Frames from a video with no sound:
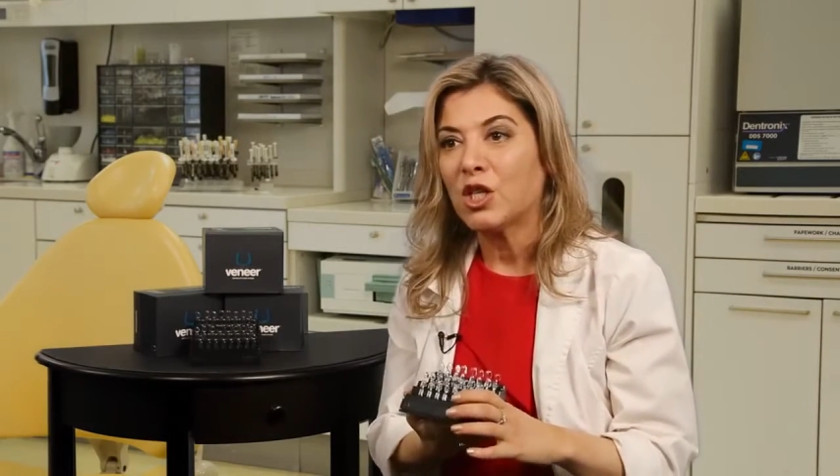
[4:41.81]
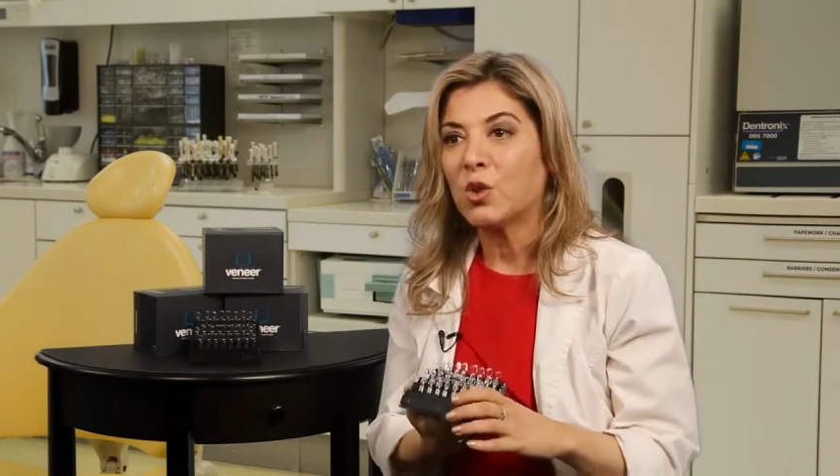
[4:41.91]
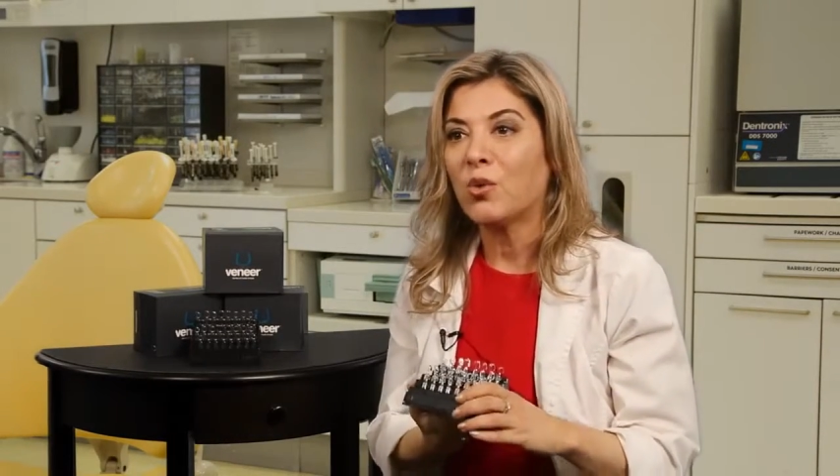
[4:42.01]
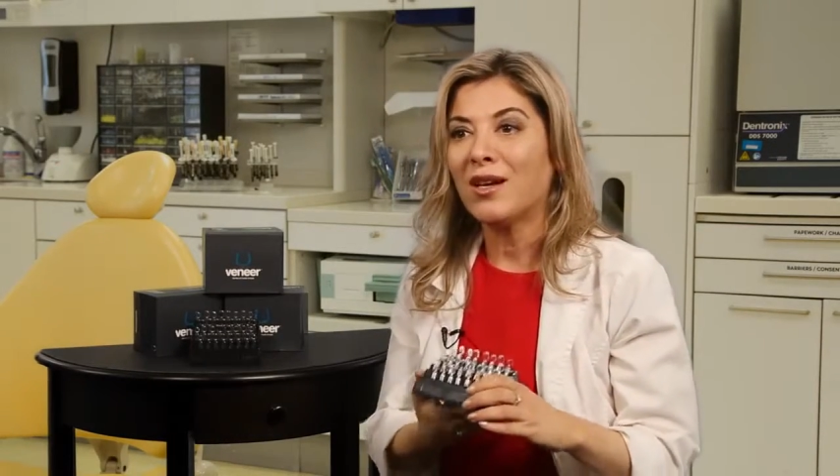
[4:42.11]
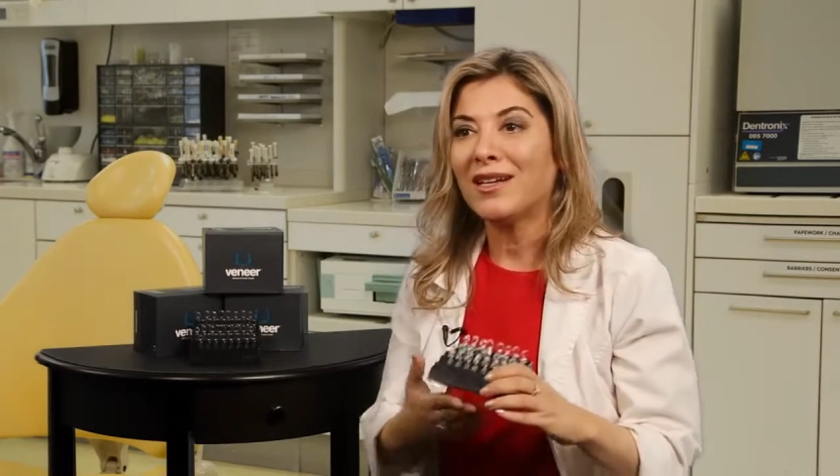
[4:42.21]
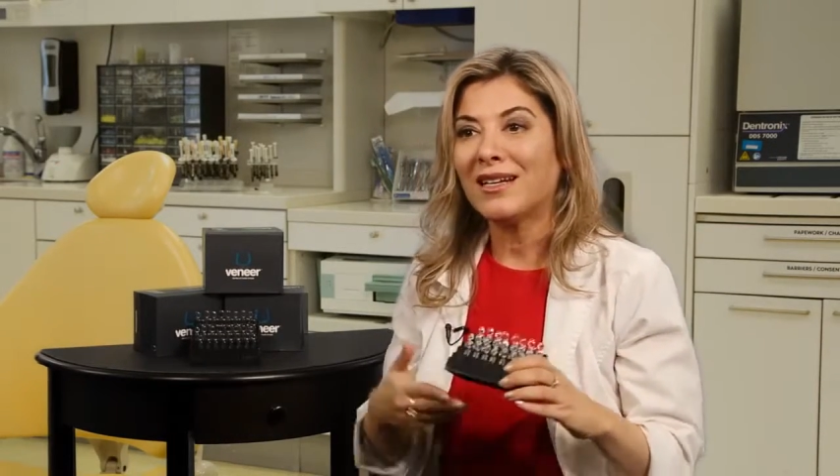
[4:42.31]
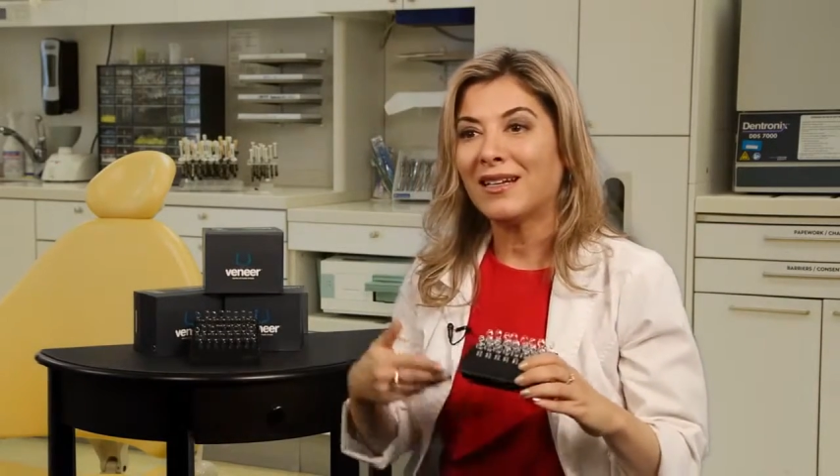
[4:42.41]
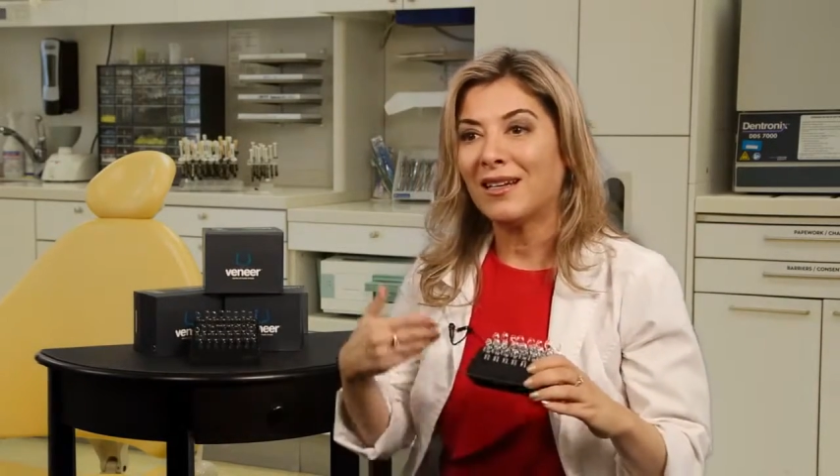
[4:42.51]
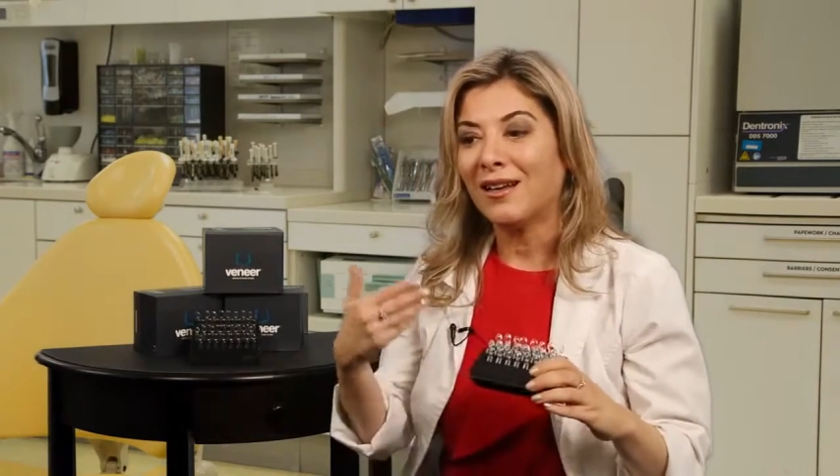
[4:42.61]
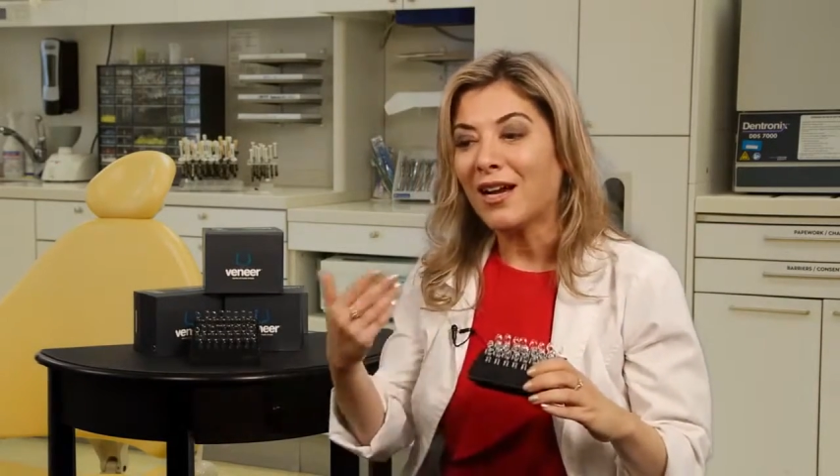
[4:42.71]
You will
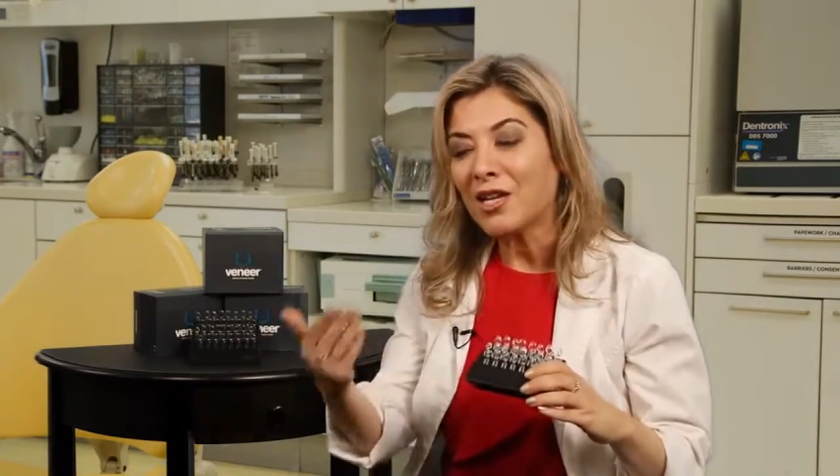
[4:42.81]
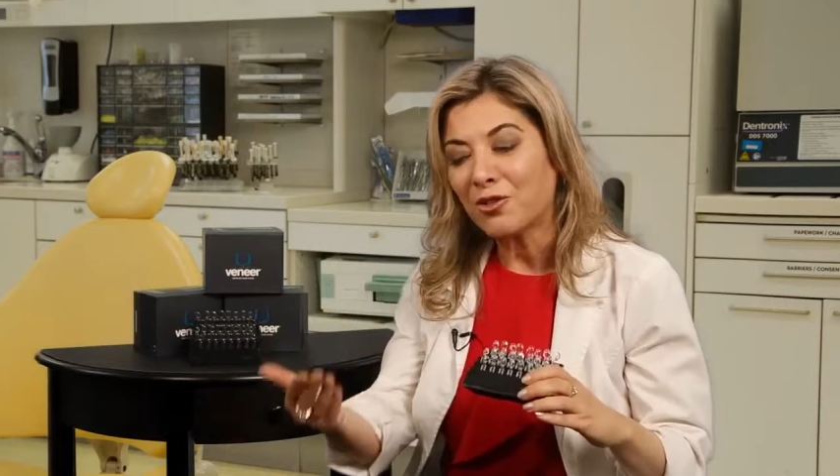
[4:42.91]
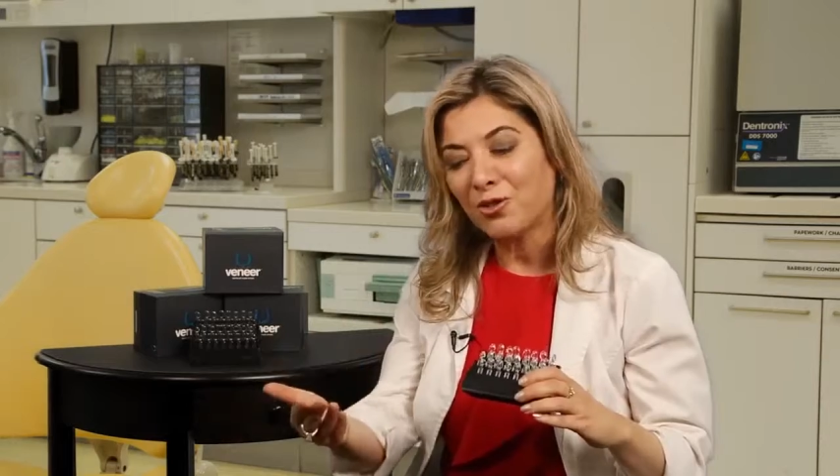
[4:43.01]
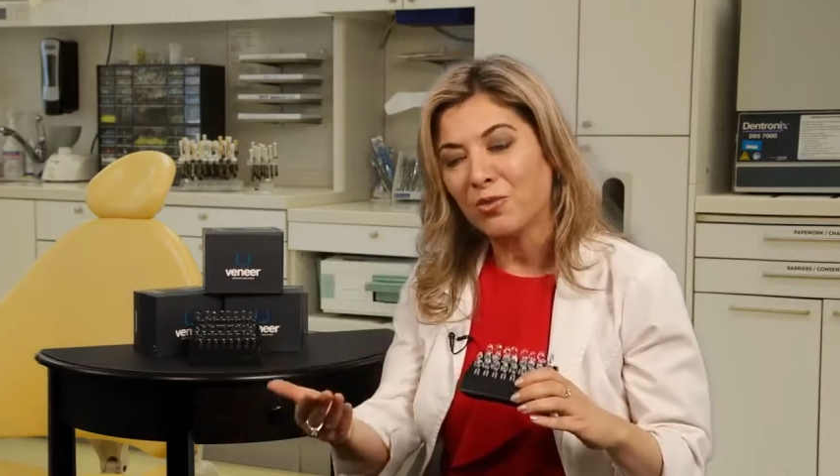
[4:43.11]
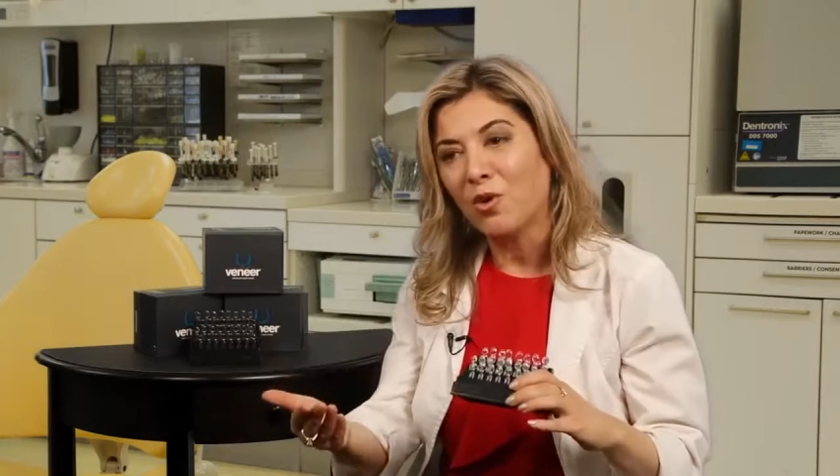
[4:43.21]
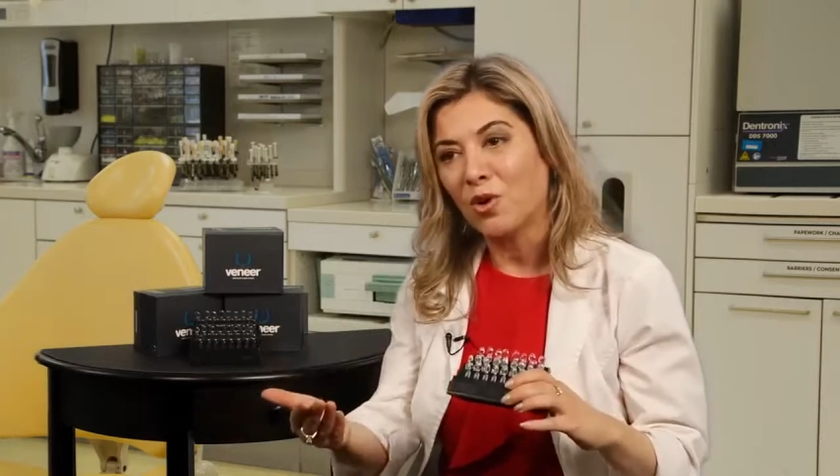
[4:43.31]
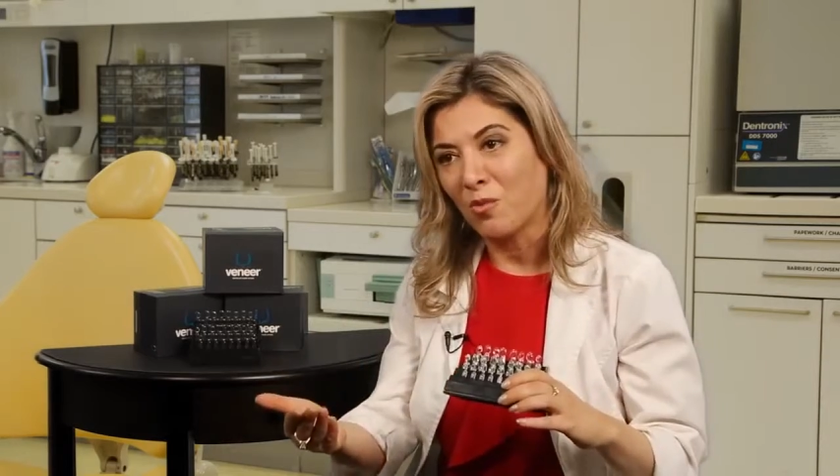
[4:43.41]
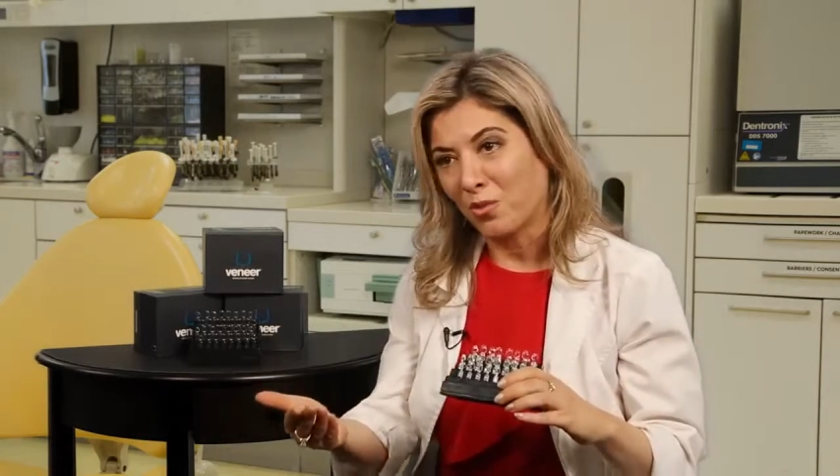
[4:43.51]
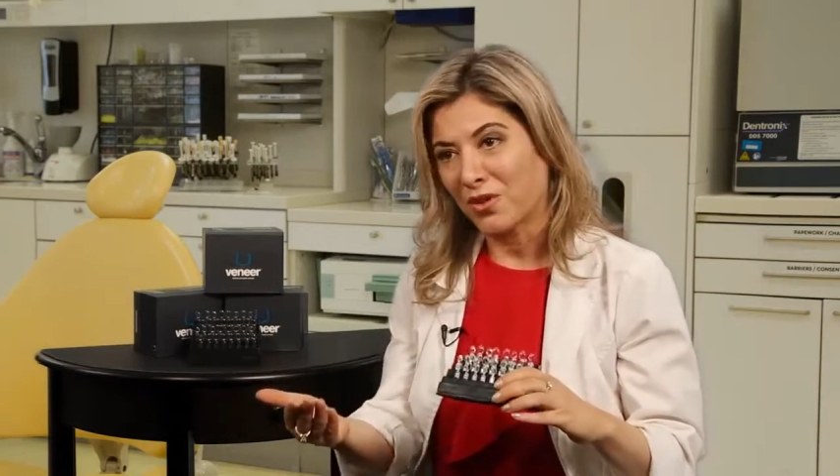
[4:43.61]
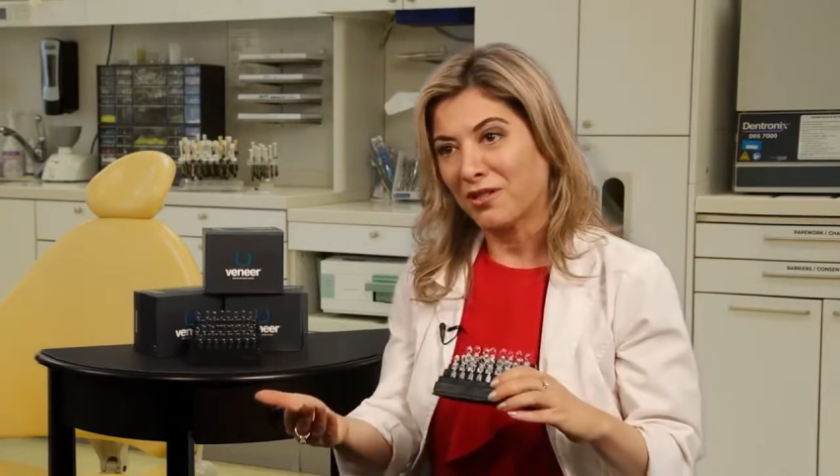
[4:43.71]
like to do more
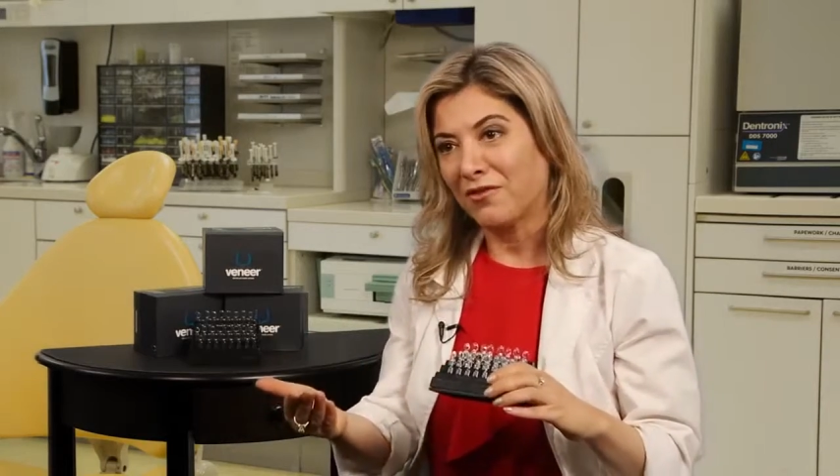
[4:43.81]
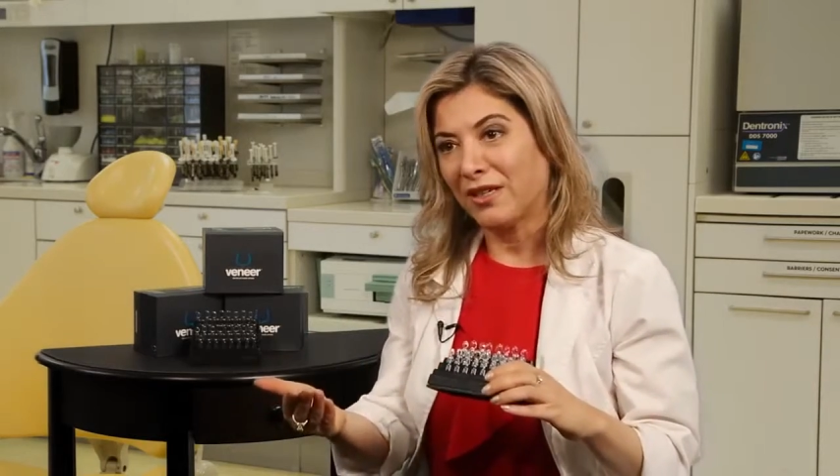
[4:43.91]
composite